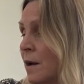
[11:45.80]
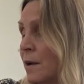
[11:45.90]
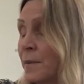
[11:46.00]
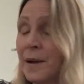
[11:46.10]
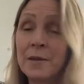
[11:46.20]

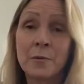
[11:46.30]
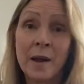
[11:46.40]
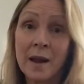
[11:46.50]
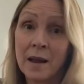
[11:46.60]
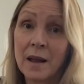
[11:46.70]
By the
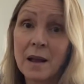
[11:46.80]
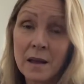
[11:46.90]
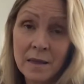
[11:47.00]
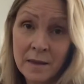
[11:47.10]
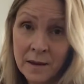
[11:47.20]
way,
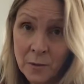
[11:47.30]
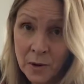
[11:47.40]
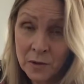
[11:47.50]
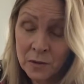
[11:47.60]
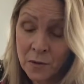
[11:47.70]
they
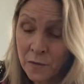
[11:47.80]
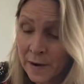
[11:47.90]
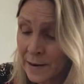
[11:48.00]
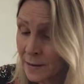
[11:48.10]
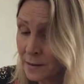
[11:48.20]
work so
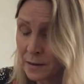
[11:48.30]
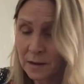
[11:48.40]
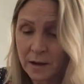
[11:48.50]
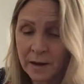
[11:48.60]
fast.